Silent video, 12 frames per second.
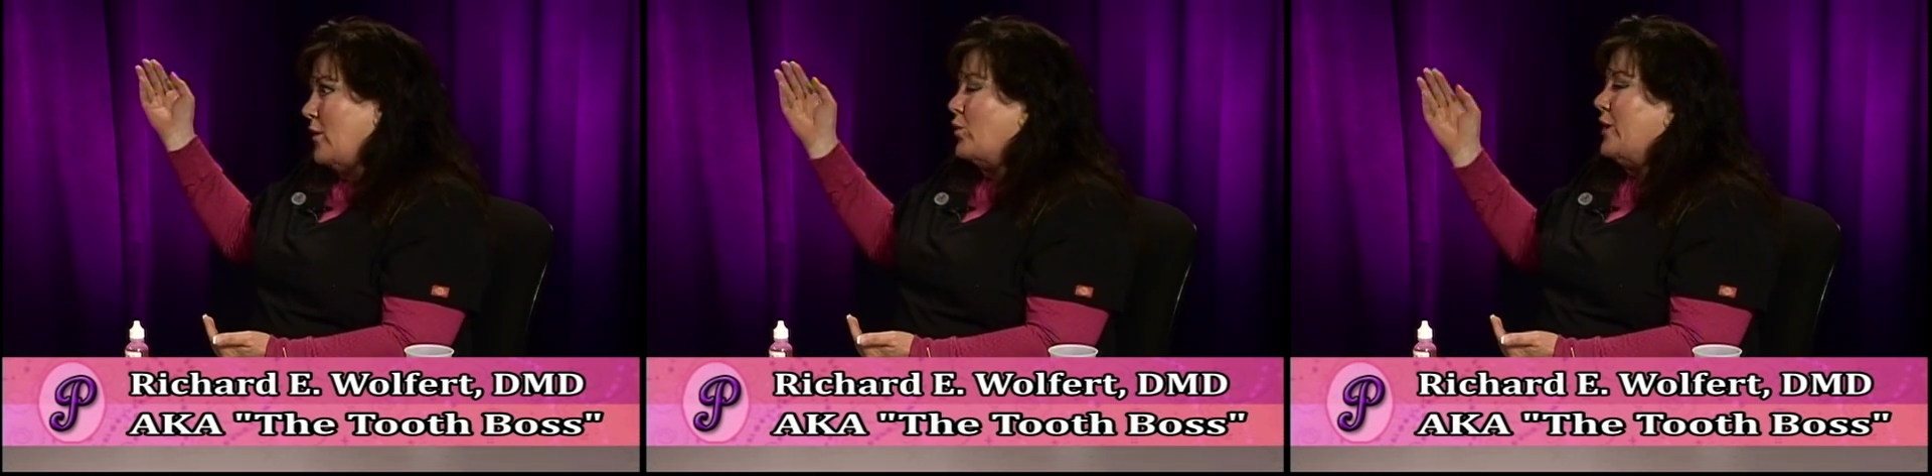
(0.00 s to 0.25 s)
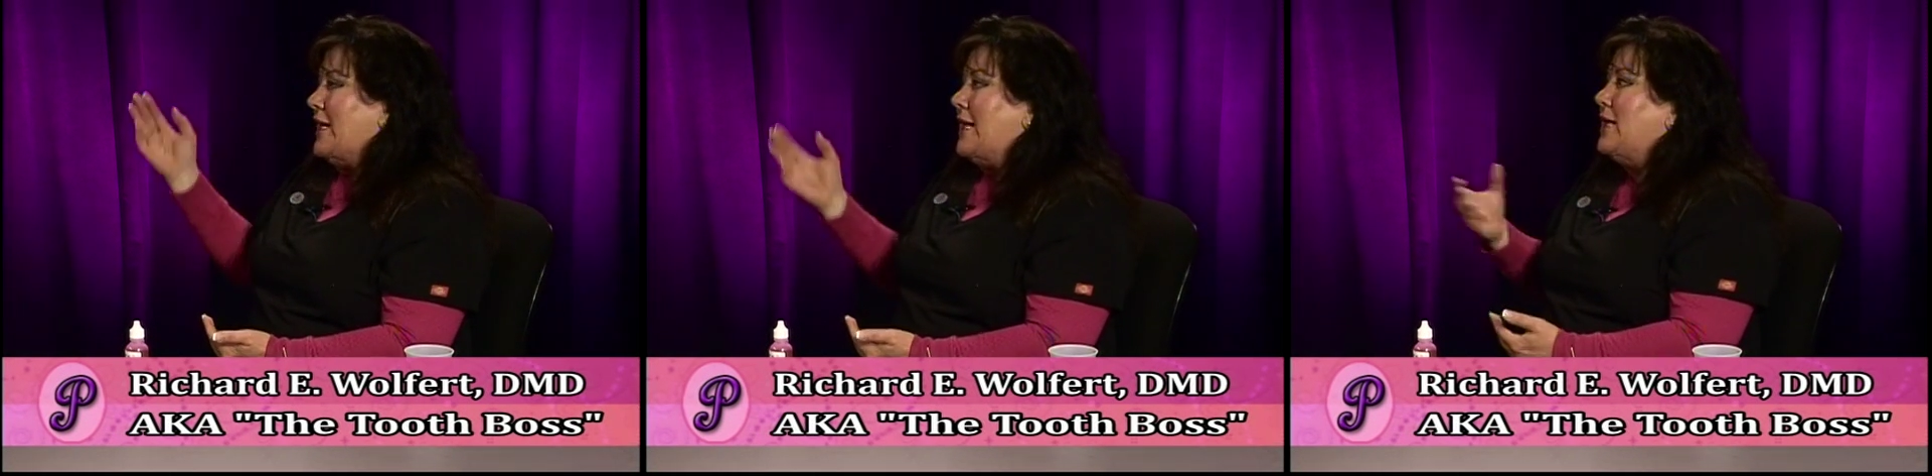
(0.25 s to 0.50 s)
we
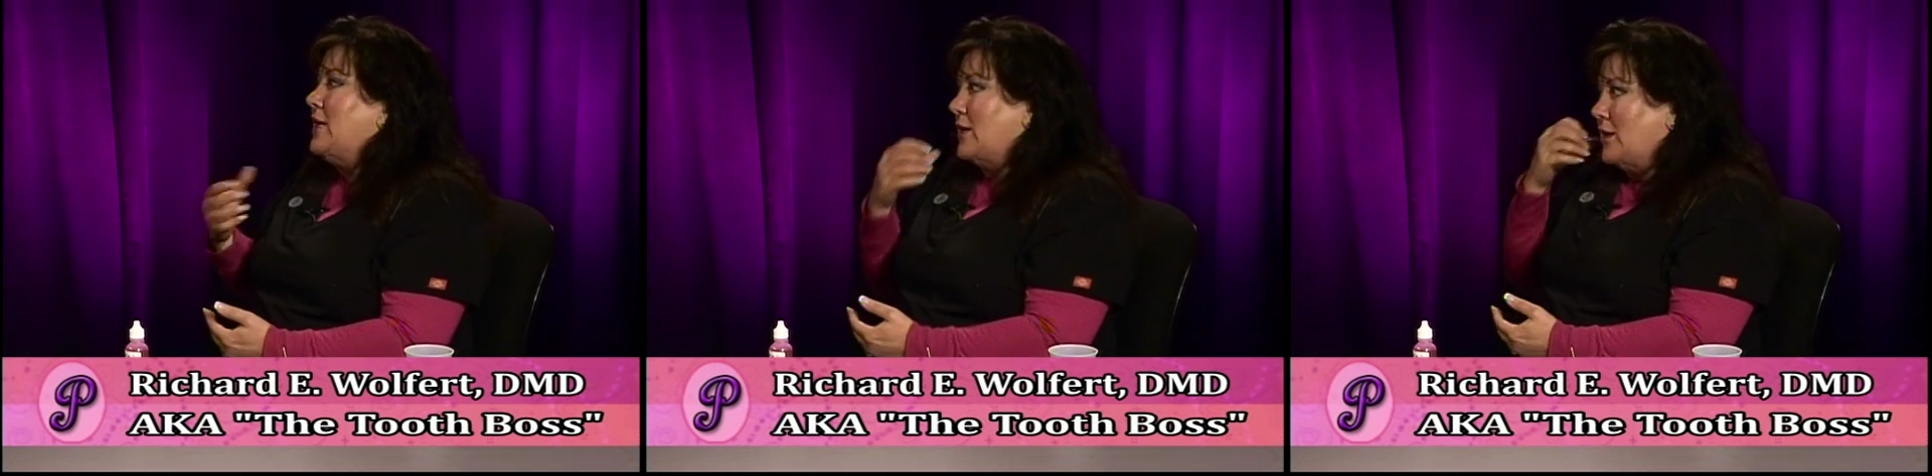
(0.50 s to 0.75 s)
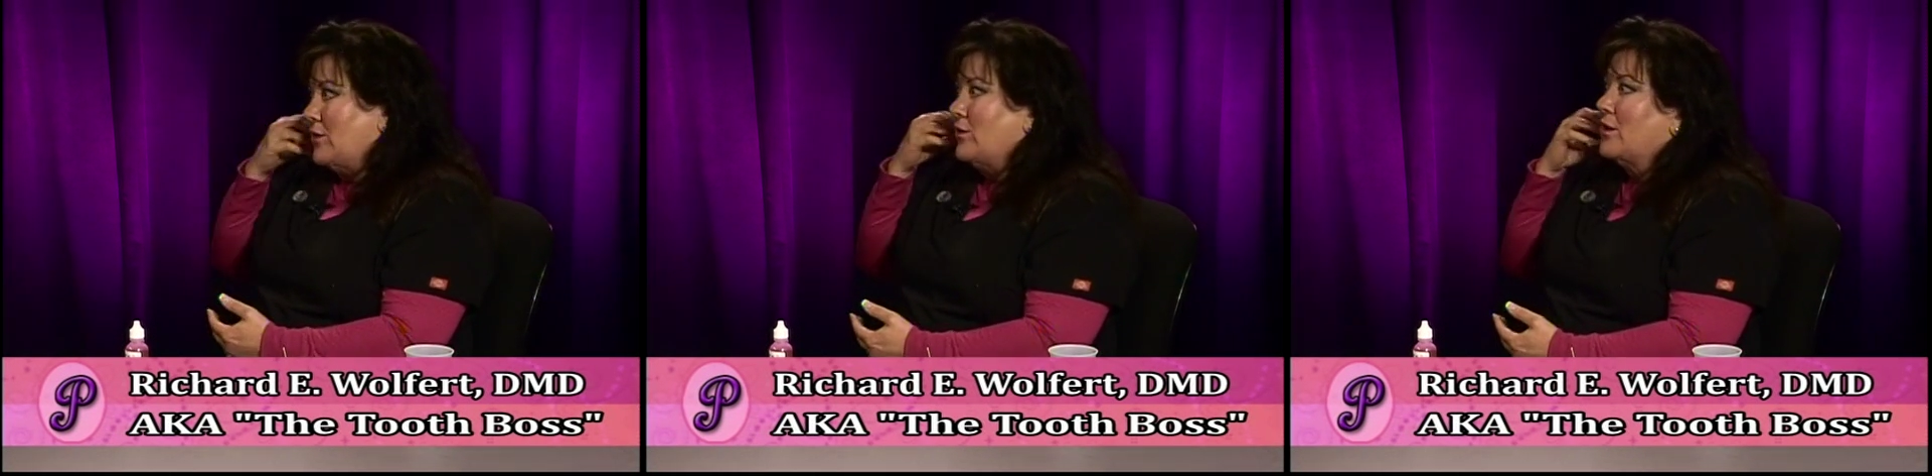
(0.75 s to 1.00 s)

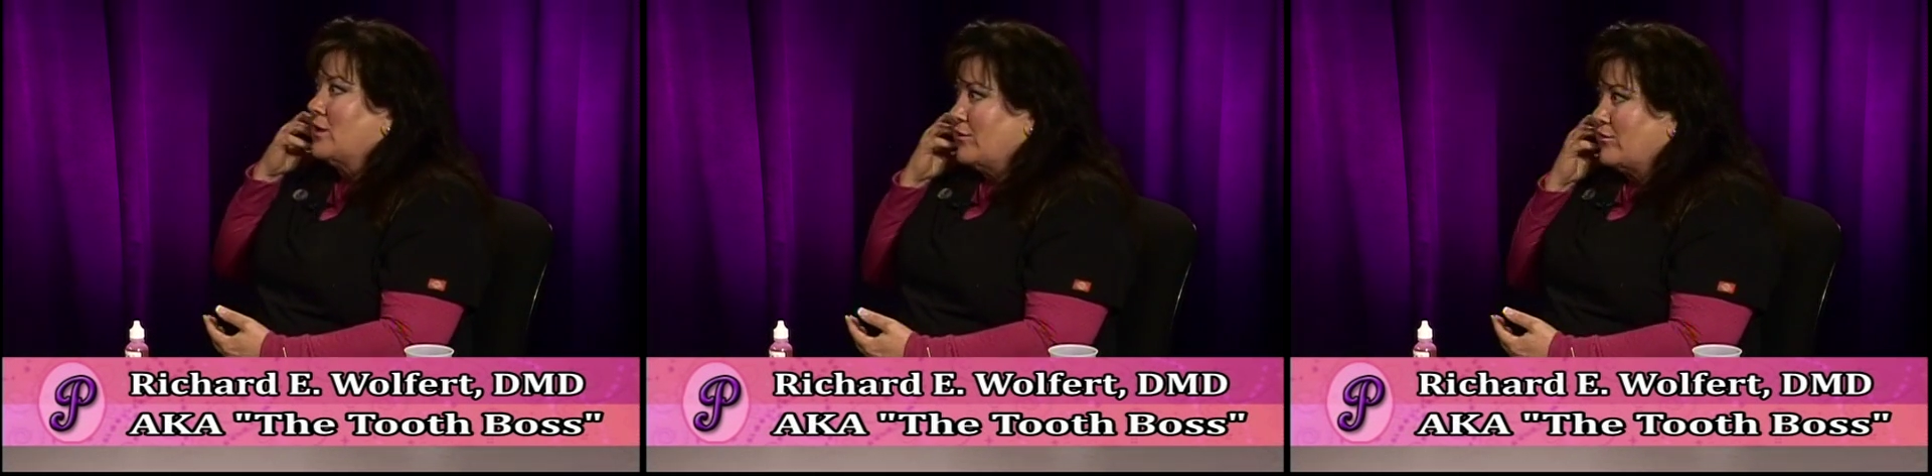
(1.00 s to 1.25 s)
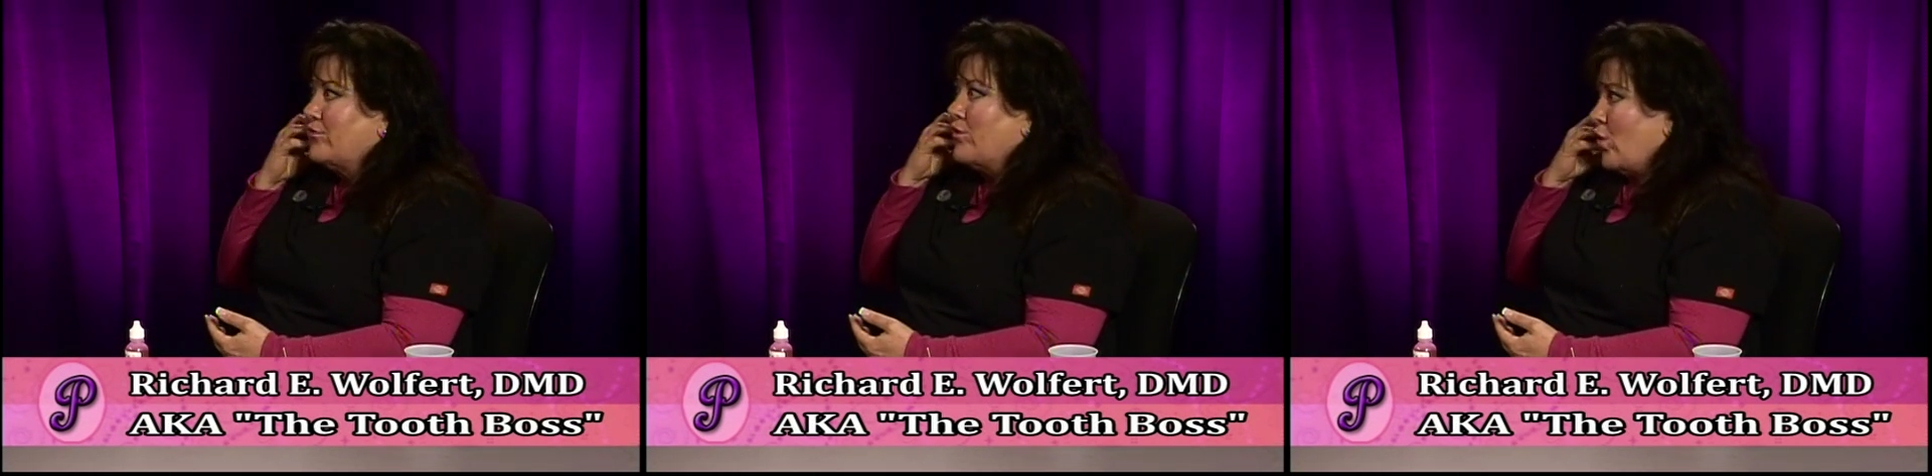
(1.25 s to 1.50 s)
needed
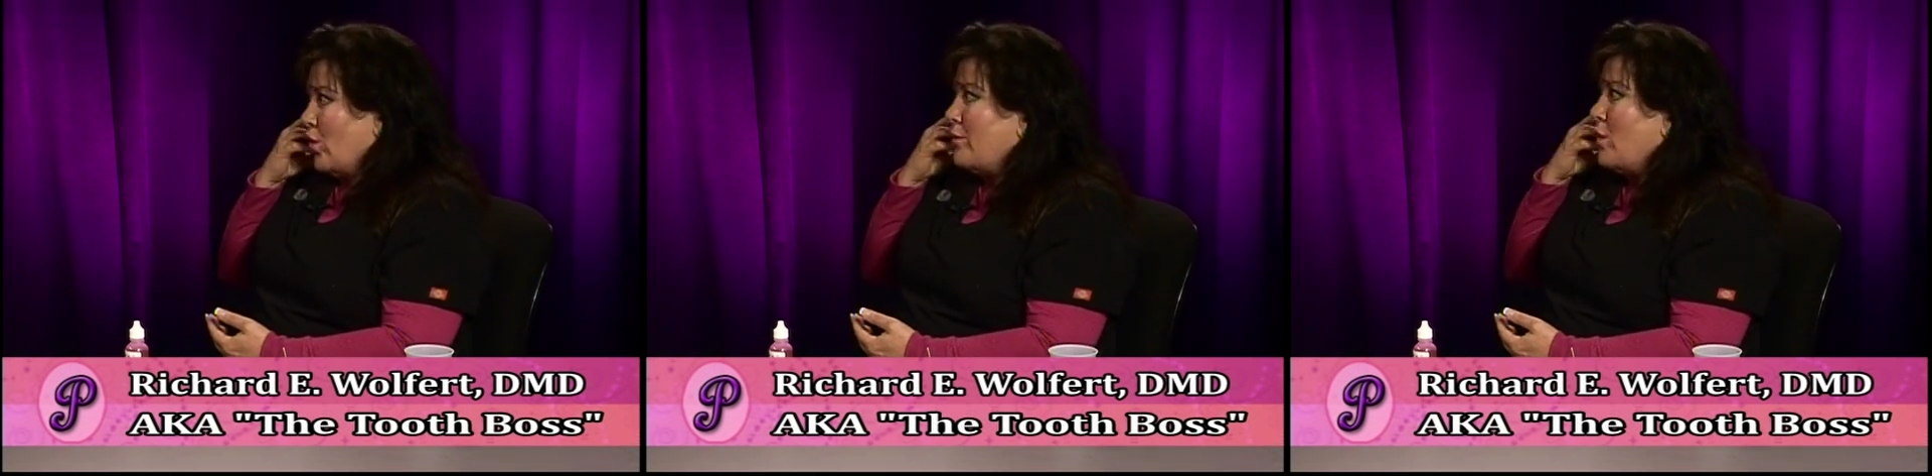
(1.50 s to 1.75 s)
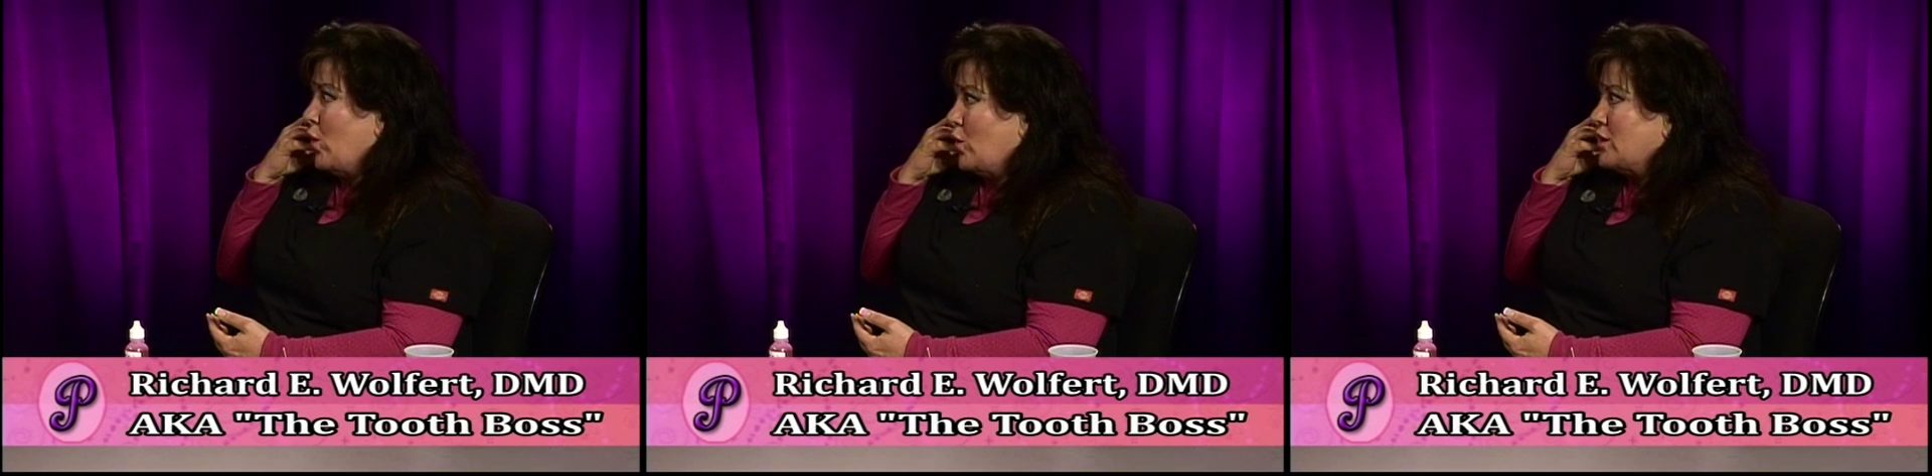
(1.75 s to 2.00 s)
4
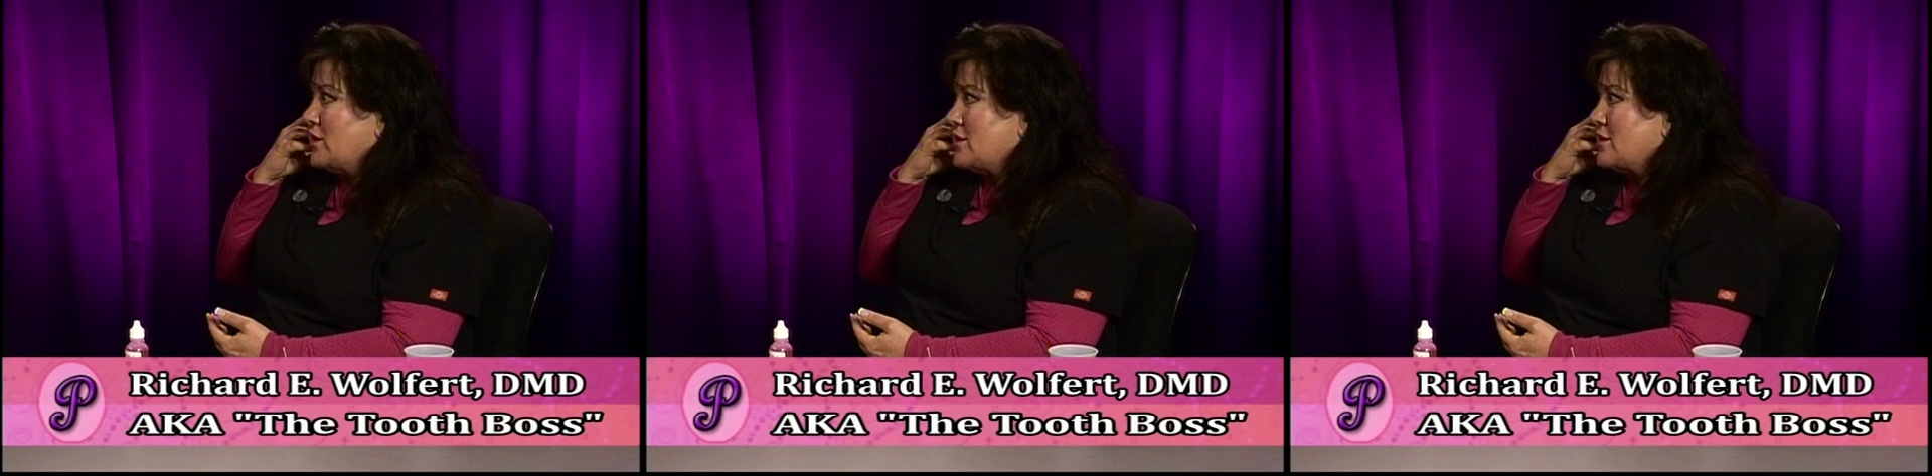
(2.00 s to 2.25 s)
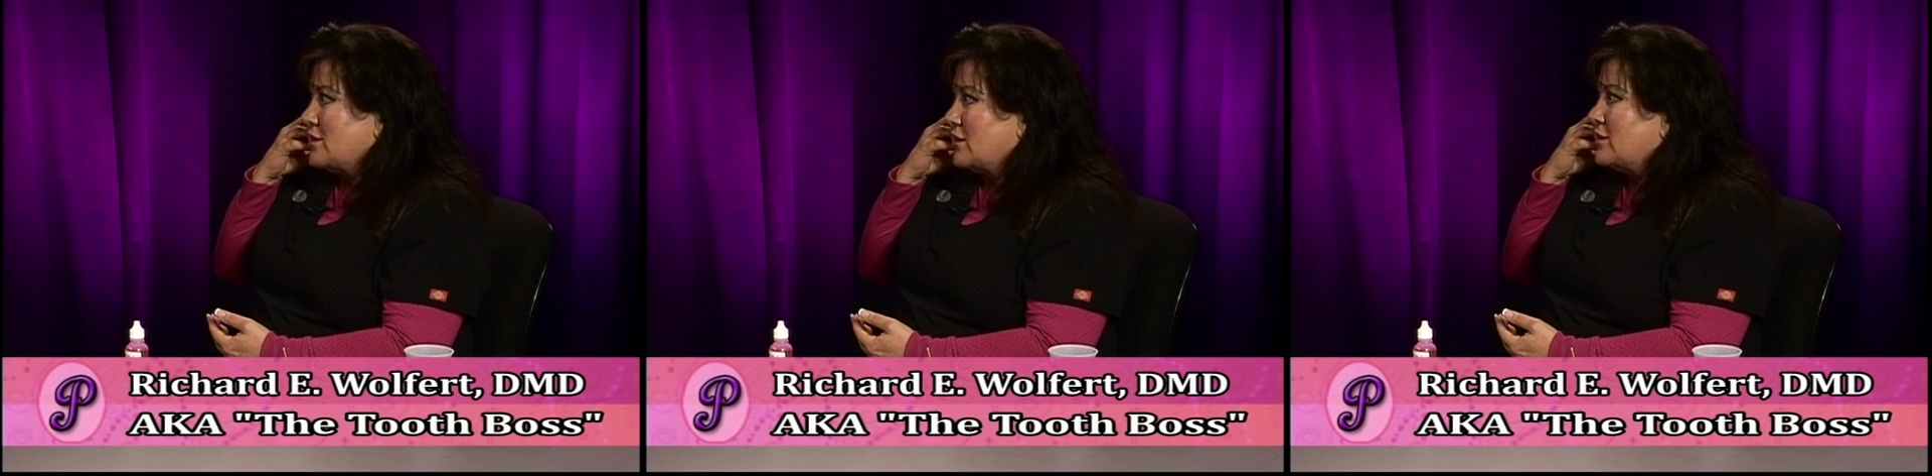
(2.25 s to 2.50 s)

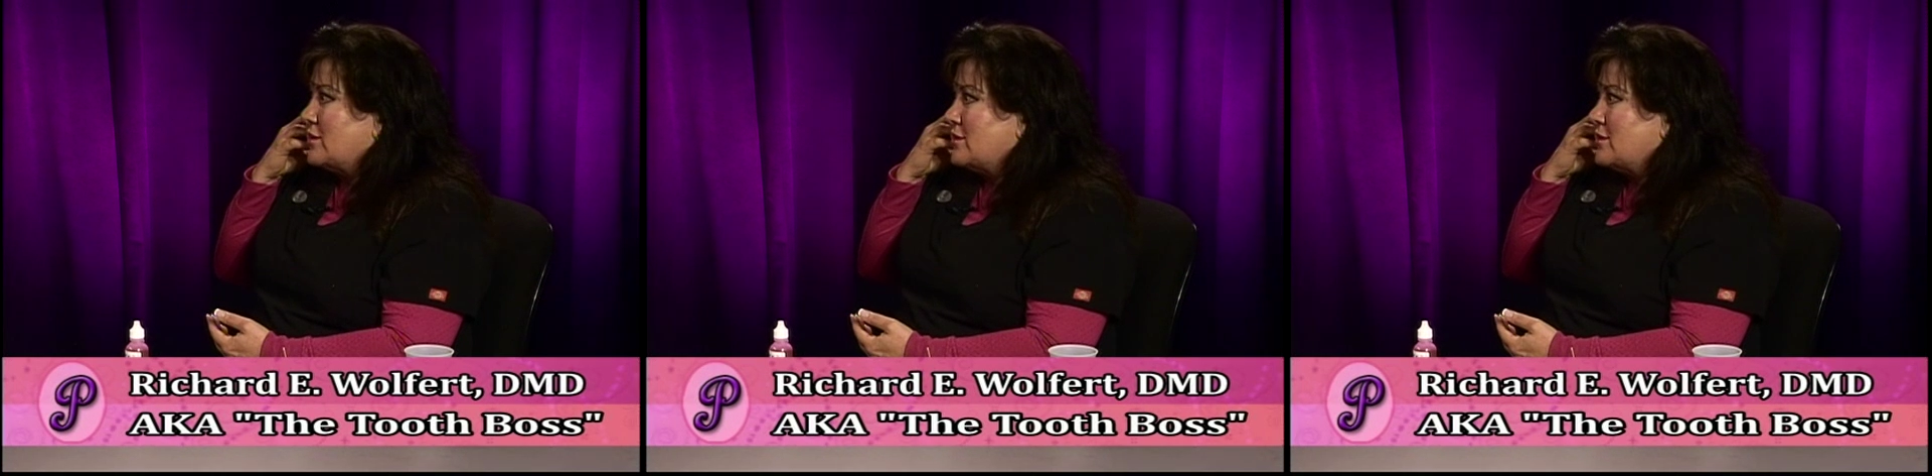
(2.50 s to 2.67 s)
molars, because